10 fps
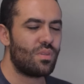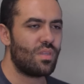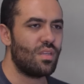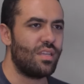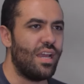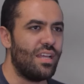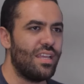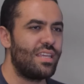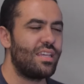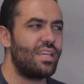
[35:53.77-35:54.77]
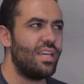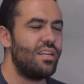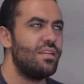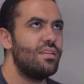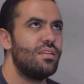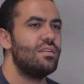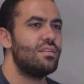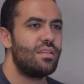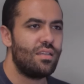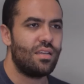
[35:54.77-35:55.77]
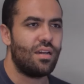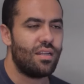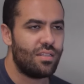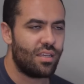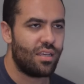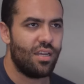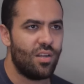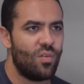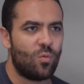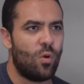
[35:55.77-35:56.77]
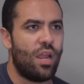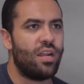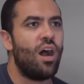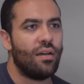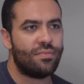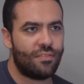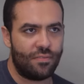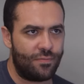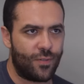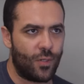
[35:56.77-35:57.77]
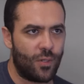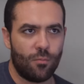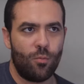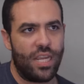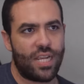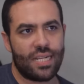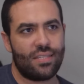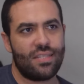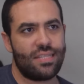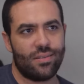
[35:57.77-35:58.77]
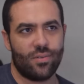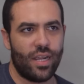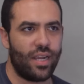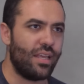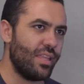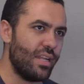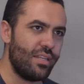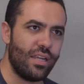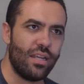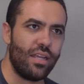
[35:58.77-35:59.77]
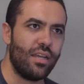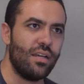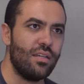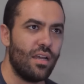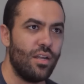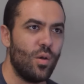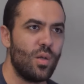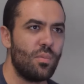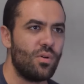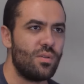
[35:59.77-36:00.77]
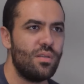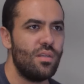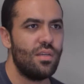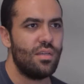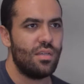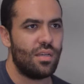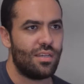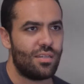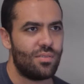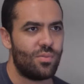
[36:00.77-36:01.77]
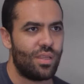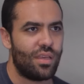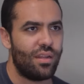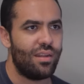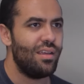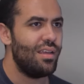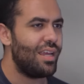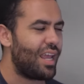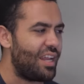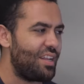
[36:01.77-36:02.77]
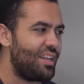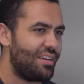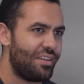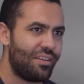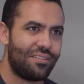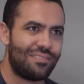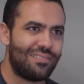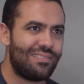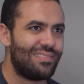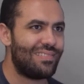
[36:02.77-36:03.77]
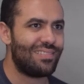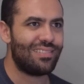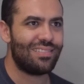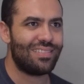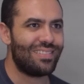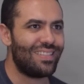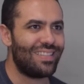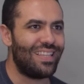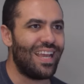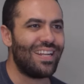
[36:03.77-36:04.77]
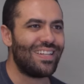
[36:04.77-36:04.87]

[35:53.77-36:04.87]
yeah like, like the kid got into the gun ran off for weeks right and then did a a, uh, a notable uh way that and uh then I don't, I